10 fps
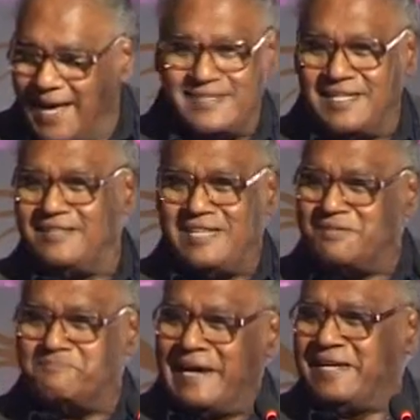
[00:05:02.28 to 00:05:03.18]
is it
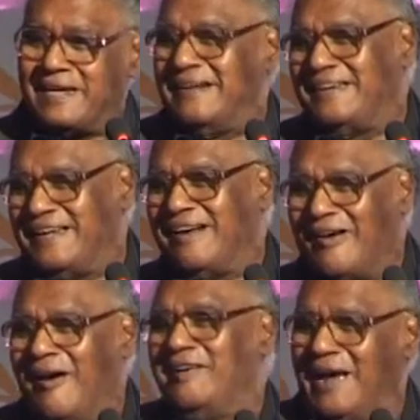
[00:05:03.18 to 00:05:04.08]
this mighty country
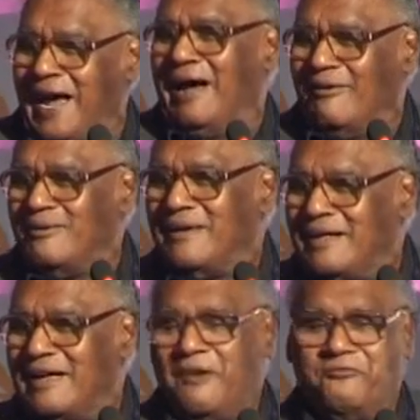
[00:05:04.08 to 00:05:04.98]
can't have
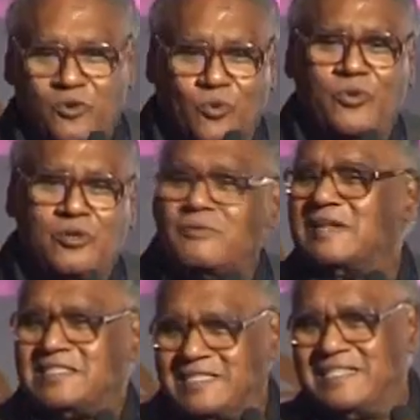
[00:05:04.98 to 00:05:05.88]
a few
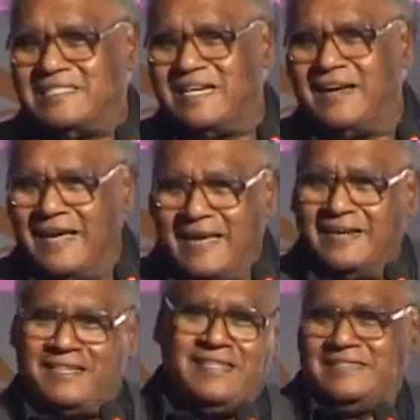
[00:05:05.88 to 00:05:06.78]
universities and
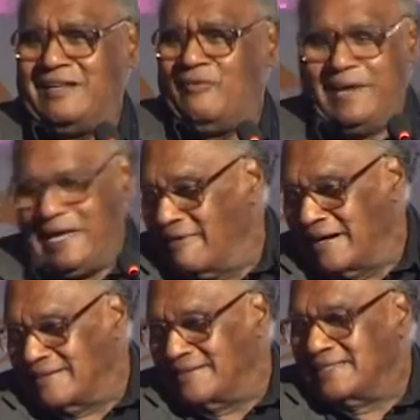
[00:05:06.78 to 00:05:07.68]
IITs or
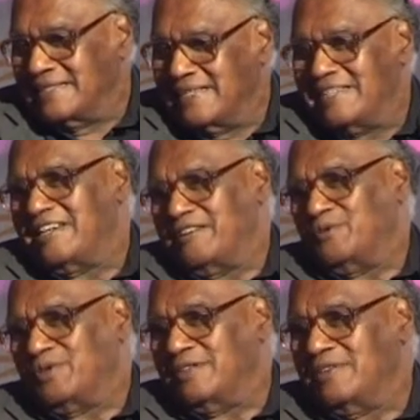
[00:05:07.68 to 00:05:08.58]
whatever
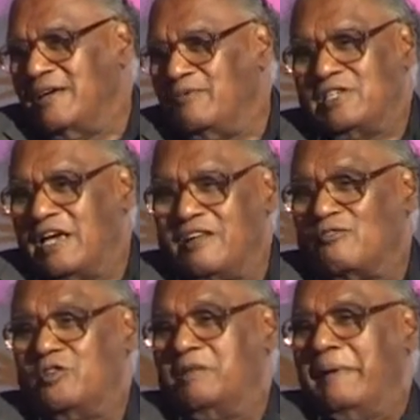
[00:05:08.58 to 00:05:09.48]
institutions which are
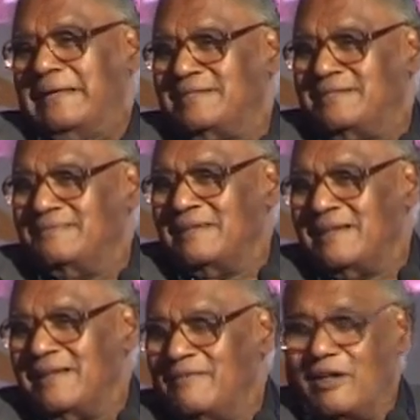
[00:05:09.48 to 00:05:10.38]
equal to the best?
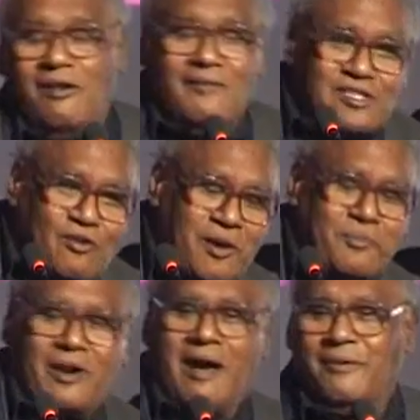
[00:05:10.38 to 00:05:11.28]
They're always talking
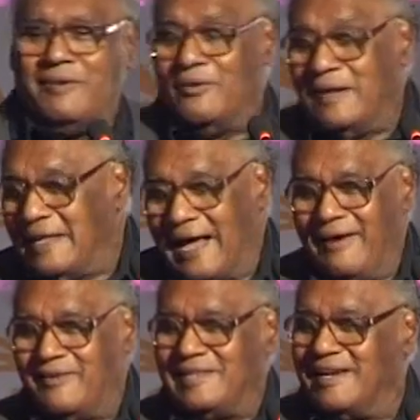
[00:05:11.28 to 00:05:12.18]
about Harvard. You know, I
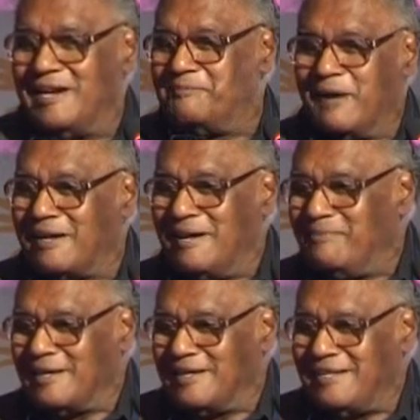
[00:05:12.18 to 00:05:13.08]
have nothing against Berkeley
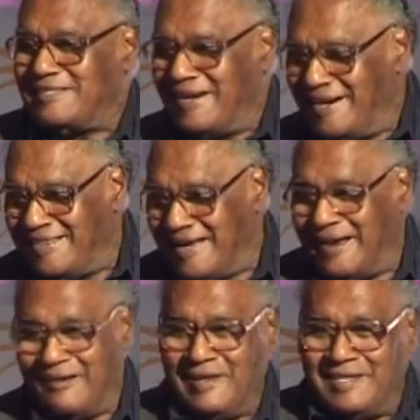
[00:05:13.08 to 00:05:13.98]
because I studied there.
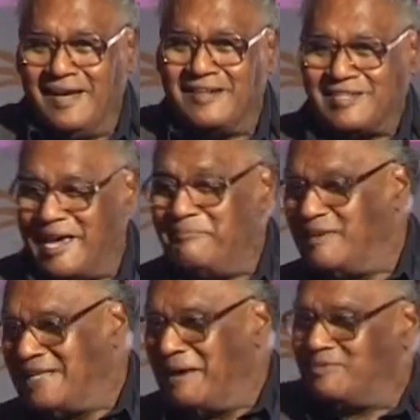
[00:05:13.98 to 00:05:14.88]
I have nothing against
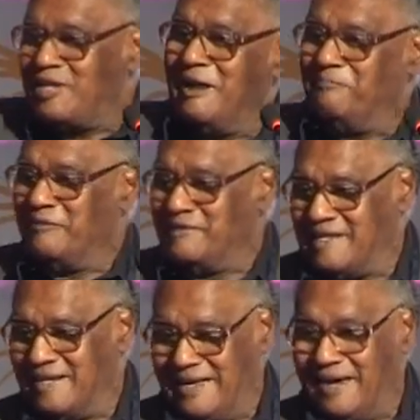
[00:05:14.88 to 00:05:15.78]
Cambridge. I'm still a
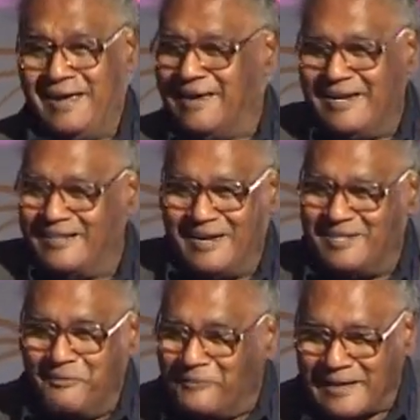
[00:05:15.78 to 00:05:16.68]
professor there. That is
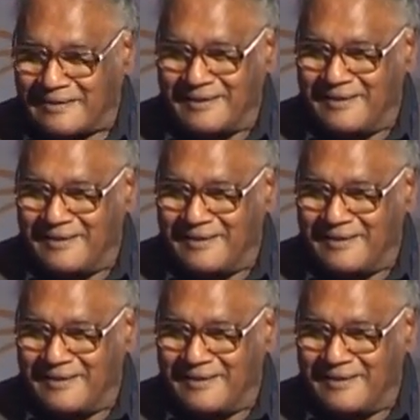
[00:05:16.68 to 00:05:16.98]
different.